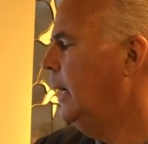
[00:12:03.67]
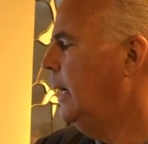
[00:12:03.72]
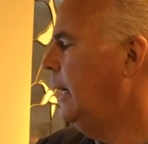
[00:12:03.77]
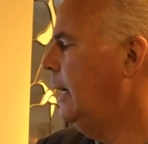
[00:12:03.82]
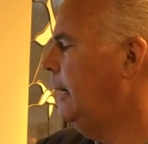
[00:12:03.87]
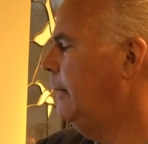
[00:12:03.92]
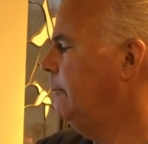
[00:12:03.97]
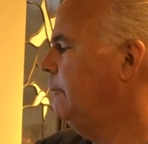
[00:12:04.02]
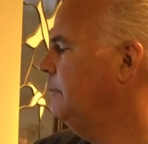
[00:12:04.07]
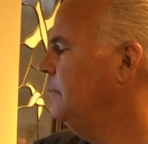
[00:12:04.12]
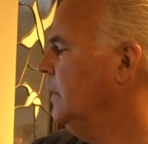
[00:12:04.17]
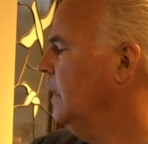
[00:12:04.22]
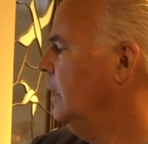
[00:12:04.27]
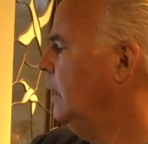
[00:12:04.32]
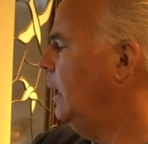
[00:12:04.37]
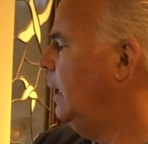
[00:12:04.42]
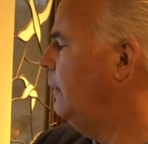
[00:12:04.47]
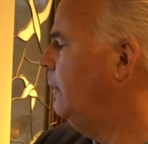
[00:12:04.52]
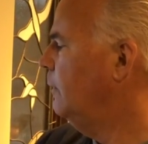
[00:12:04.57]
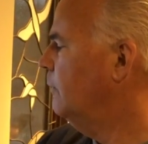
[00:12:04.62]
Um,
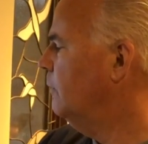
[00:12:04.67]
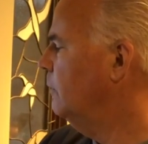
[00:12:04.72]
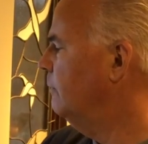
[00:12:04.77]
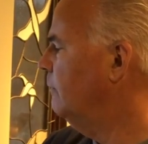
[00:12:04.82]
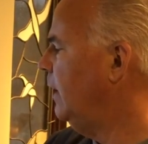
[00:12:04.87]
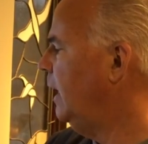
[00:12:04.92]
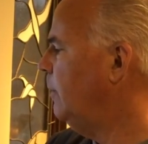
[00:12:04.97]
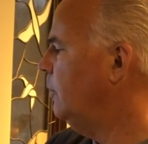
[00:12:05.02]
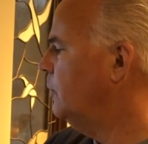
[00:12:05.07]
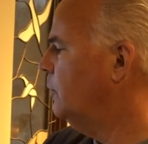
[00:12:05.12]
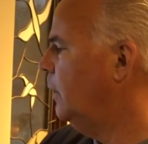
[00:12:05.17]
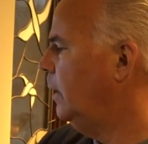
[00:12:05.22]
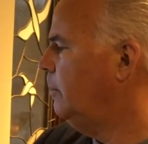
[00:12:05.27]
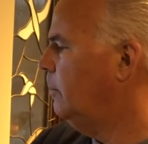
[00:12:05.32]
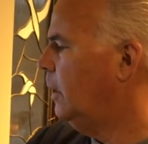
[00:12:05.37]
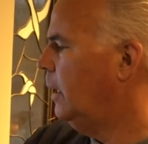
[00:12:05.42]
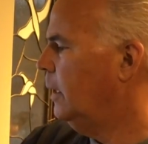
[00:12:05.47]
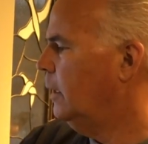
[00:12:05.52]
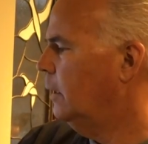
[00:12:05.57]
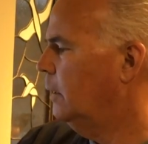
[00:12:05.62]
this inflammatory
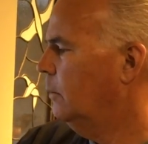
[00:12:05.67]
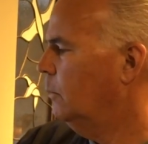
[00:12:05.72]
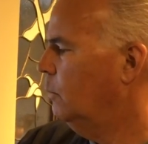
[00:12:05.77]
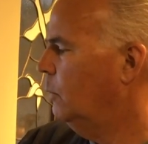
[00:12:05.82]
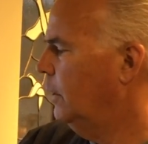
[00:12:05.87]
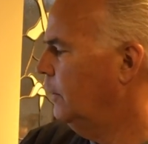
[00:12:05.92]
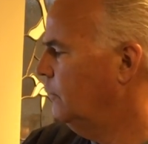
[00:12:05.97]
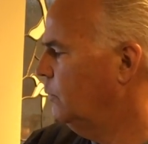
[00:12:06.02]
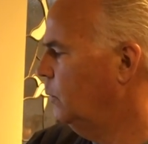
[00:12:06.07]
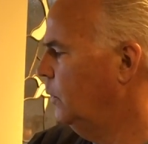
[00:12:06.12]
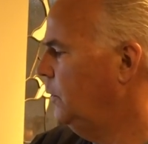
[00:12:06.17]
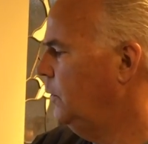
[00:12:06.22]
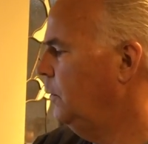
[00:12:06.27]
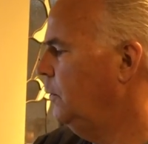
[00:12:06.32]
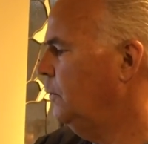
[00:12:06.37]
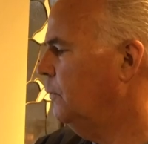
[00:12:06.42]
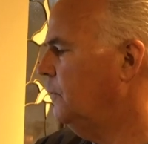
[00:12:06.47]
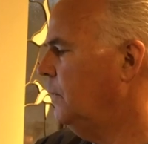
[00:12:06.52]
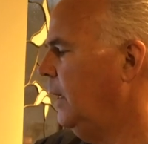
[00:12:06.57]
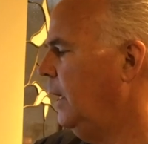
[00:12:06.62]
marker was
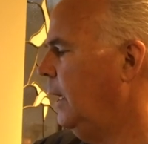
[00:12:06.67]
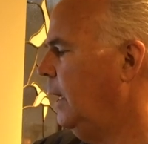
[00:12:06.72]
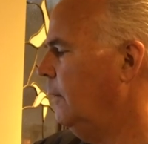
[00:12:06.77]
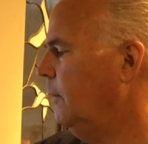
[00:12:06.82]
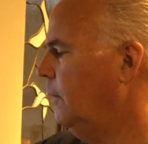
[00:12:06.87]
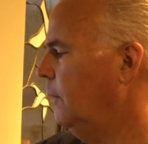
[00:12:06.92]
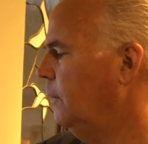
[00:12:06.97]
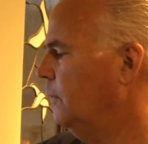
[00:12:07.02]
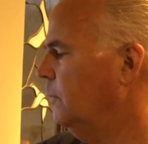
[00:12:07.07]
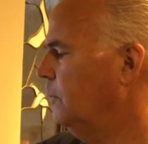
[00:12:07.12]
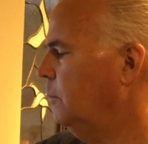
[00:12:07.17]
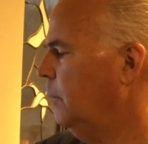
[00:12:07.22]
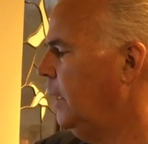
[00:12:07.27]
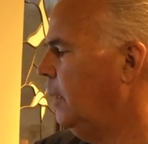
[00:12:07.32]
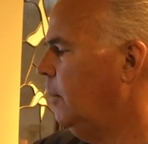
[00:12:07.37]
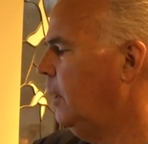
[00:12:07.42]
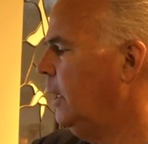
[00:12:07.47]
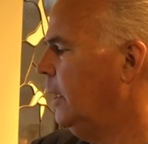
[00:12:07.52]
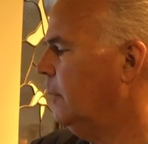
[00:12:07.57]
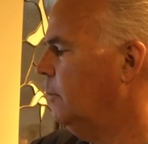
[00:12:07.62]
reduced and this
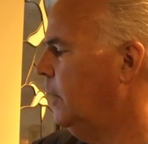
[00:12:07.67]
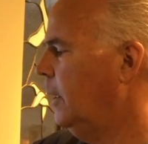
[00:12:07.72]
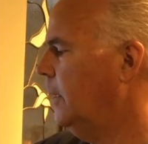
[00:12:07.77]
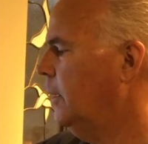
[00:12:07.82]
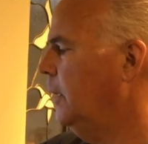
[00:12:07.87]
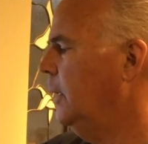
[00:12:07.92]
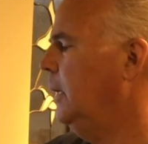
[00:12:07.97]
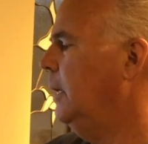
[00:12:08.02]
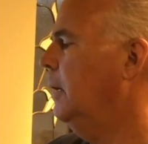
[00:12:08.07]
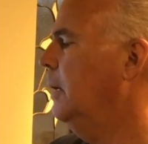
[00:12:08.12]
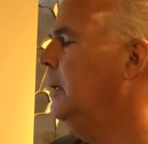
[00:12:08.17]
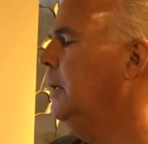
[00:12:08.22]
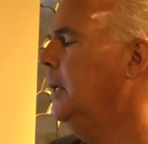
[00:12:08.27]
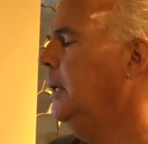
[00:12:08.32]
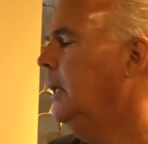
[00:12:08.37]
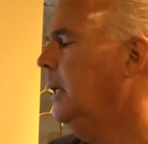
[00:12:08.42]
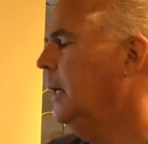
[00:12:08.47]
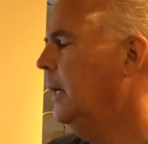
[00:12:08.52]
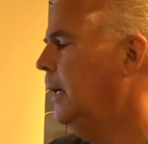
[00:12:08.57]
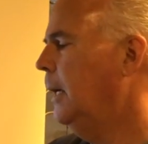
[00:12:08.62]
metabolic marker here
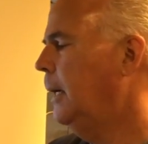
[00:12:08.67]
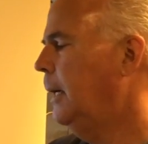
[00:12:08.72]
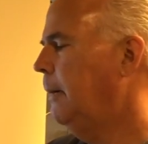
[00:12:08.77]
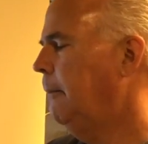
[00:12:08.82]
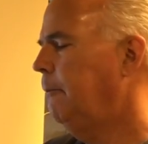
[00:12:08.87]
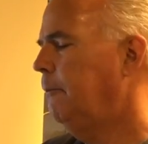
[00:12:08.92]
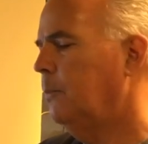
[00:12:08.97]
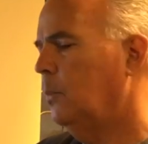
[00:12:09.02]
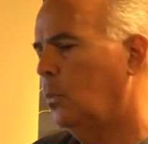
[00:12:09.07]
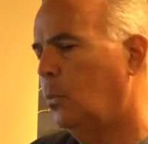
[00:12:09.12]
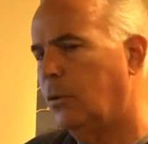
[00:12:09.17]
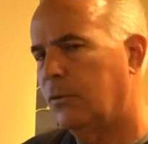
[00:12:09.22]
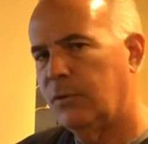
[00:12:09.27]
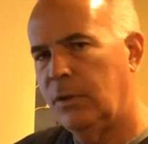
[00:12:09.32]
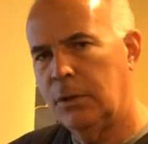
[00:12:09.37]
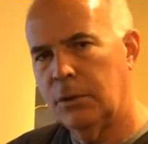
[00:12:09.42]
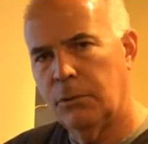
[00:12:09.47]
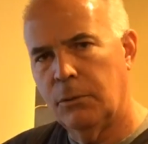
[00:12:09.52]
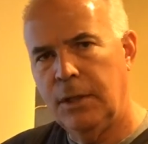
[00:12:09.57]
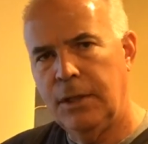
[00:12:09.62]
um, was
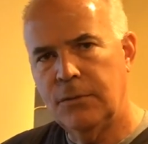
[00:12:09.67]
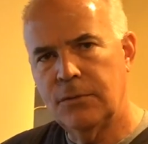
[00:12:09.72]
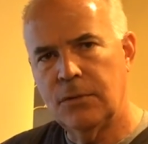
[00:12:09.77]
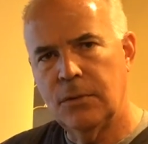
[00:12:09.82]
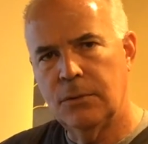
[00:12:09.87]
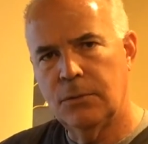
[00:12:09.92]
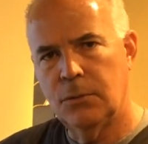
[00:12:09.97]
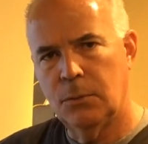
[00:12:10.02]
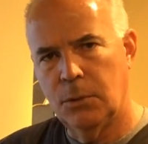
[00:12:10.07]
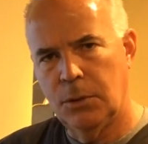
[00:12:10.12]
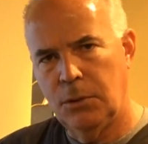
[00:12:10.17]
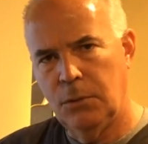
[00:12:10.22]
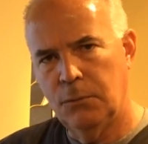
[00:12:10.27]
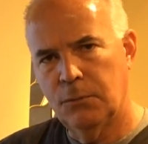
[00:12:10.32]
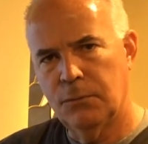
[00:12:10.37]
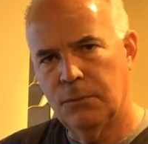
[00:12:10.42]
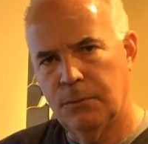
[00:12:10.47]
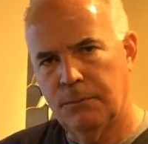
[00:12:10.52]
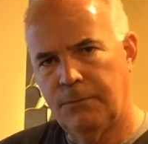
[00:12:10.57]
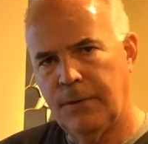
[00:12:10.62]
increased to
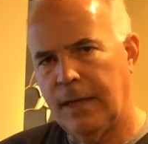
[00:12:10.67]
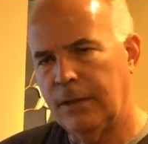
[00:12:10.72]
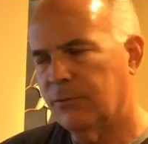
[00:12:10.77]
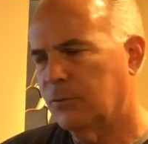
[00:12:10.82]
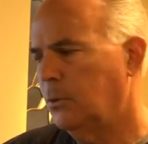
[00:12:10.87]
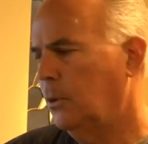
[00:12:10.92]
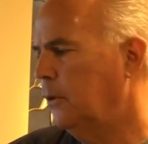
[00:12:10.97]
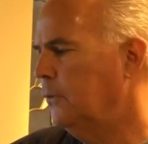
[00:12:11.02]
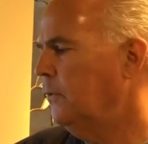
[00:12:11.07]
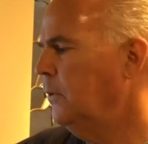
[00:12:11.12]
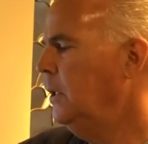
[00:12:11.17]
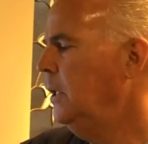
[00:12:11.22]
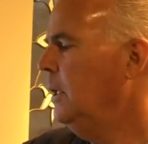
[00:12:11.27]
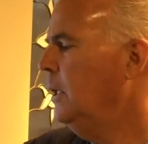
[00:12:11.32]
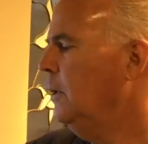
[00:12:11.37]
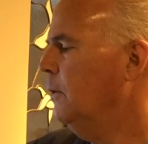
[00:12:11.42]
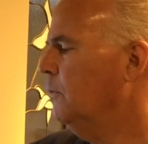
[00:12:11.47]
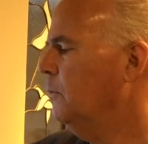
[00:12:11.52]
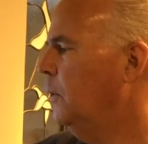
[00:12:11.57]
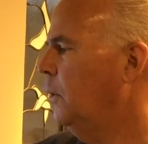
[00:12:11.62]
reduce fat stores.
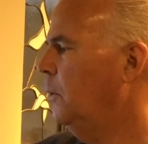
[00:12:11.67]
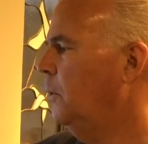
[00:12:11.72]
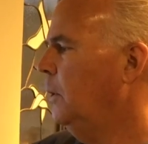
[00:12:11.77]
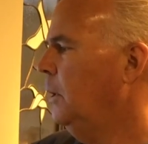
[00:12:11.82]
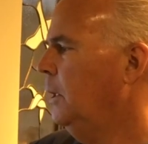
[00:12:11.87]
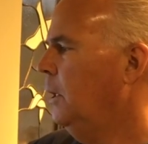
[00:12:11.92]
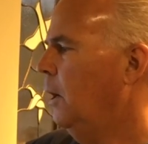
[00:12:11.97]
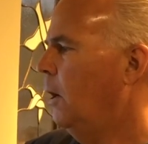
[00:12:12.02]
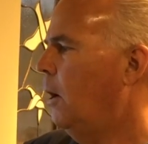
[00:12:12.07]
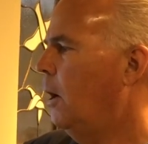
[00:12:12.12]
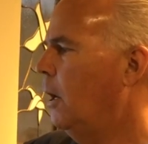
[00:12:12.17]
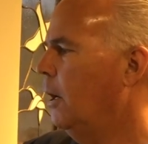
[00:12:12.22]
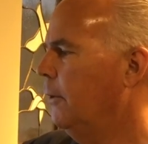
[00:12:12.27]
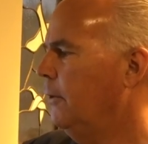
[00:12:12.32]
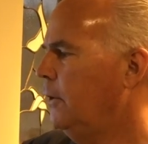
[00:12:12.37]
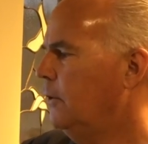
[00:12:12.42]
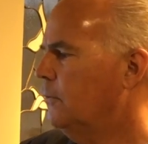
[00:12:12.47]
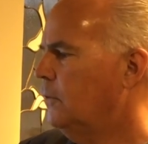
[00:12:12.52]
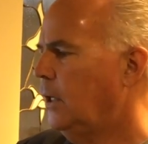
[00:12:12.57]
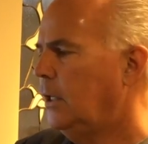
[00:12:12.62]
So all
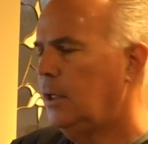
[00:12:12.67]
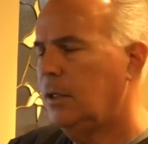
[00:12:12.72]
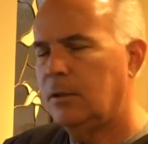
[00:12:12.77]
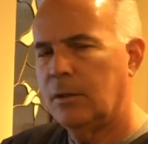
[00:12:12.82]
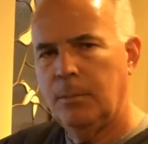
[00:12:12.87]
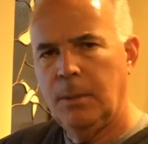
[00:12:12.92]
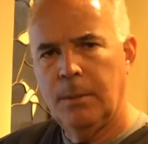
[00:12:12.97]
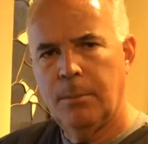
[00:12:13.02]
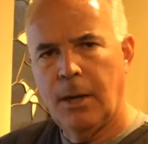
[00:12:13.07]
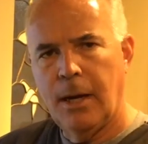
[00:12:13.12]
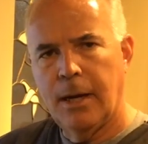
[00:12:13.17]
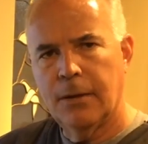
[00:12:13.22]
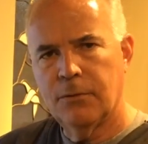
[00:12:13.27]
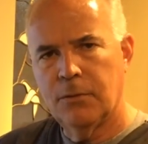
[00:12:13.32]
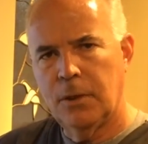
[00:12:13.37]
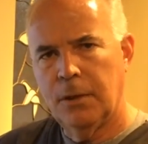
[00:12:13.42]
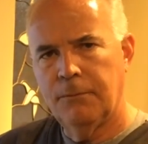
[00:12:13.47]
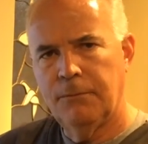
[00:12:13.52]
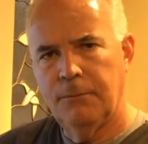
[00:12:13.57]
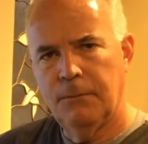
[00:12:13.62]
of these tending to be
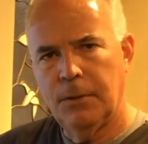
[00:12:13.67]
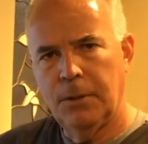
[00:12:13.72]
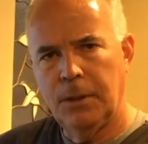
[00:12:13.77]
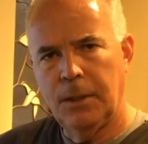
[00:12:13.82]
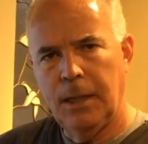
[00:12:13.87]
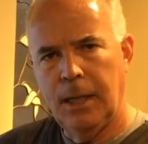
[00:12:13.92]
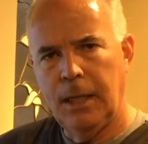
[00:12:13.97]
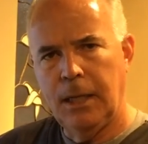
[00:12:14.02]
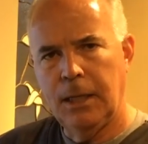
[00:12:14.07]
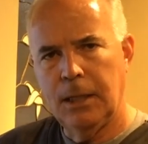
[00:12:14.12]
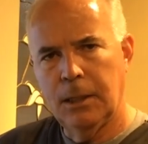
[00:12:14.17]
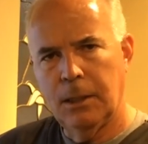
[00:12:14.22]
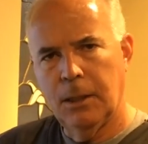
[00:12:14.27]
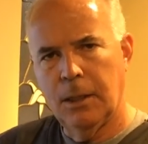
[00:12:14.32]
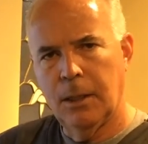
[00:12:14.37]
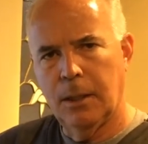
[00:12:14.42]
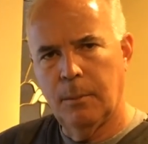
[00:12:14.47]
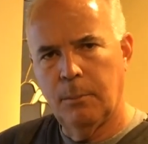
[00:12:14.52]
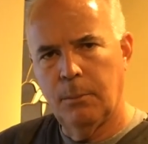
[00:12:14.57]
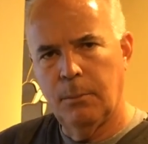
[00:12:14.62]
positive and heading
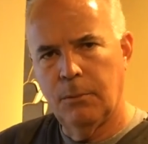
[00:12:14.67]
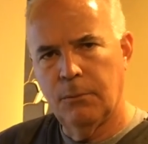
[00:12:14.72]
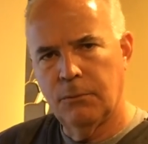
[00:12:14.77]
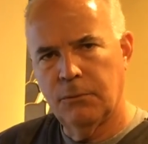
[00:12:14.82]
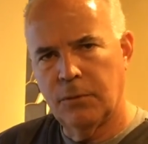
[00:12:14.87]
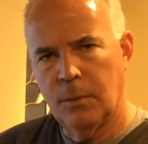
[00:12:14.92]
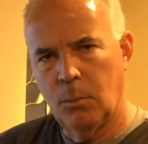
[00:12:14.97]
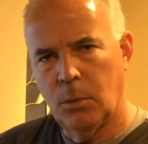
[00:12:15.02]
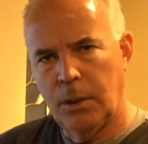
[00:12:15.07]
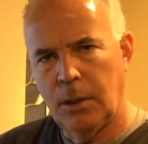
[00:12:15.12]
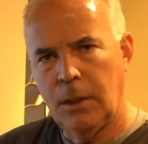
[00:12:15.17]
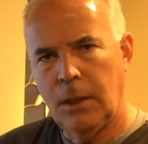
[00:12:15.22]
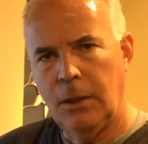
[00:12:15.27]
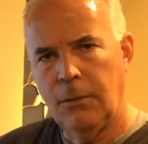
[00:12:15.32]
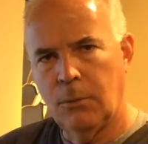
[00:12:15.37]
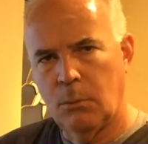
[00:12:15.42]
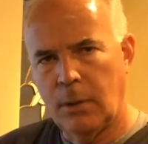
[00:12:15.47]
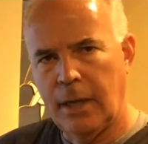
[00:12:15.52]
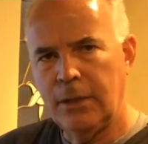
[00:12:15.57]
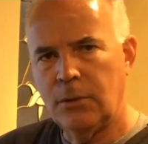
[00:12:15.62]
uh, someone
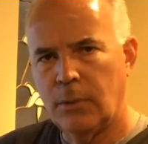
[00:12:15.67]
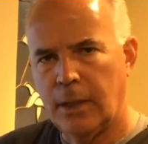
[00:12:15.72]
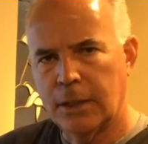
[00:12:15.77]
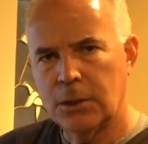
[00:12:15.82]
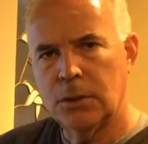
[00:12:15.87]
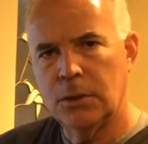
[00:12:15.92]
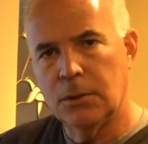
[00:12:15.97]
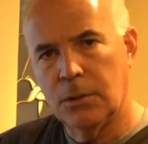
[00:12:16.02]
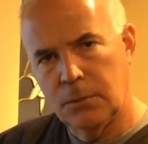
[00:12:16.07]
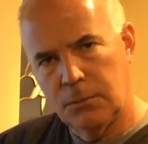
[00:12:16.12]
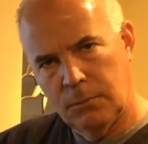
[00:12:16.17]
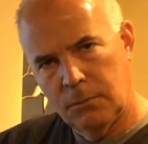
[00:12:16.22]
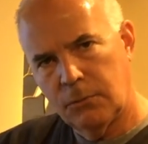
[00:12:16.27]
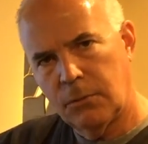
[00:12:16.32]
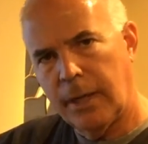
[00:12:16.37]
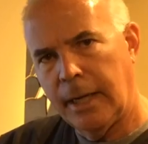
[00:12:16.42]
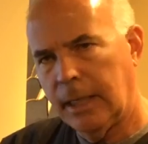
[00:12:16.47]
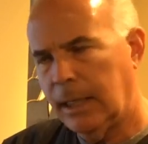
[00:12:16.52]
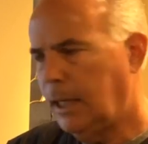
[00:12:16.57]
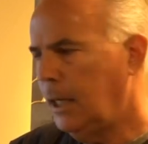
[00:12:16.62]
in, the right direction to
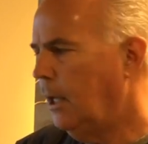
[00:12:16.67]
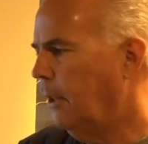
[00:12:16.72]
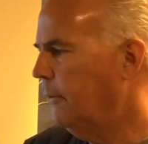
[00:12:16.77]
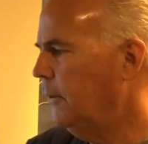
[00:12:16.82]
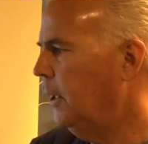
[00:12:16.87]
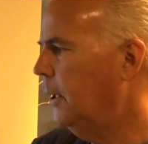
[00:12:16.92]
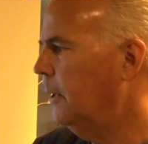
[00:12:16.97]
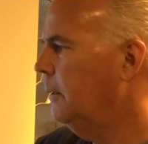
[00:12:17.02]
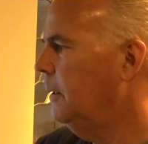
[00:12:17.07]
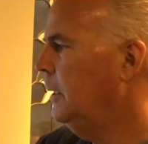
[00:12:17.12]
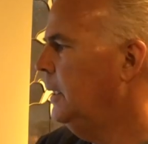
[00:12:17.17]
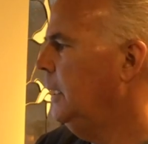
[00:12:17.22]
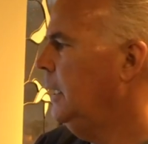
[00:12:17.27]
try and get healthier.